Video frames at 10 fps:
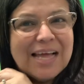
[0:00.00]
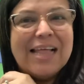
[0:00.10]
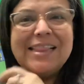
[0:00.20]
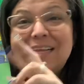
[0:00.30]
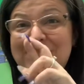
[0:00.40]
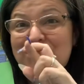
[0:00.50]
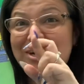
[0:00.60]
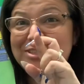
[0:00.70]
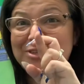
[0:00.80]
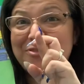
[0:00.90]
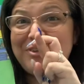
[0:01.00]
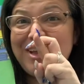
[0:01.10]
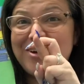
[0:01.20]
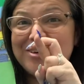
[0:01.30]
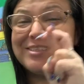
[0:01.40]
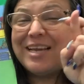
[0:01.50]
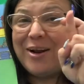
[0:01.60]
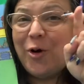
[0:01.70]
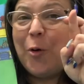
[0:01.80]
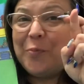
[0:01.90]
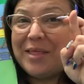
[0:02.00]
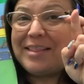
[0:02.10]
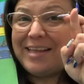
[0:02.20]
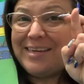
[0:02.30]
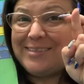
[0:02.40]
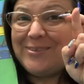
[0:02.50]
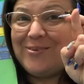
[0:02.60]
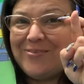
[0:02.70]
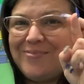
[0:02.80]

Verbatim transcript: Let's cross our fingers and hope that they do.